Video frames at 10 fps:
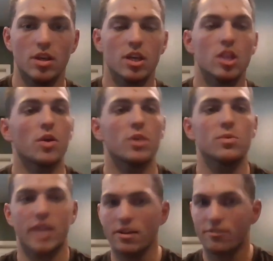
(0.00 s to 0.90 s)
No, he was
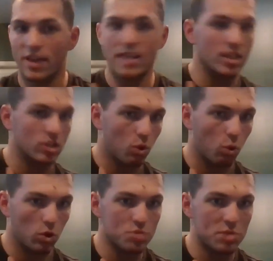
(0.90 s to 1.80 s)
kind of facing
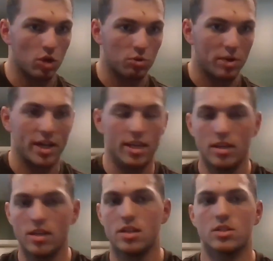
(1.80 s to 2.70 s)
towards me already.
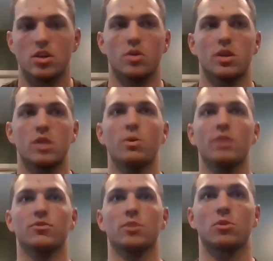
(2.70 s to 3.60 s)
So he went
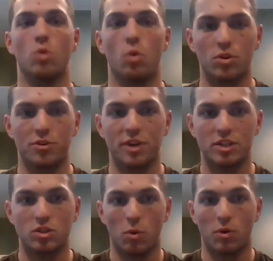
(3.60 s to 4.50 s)
from quartering
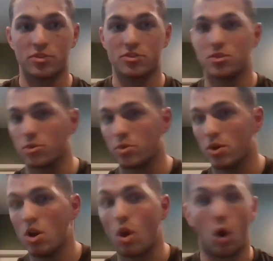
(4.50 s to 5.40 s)
towards to
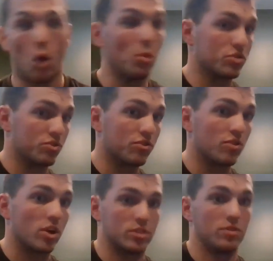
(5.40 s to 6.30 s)
almost
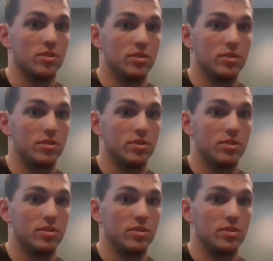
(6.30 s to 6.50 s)
frontal.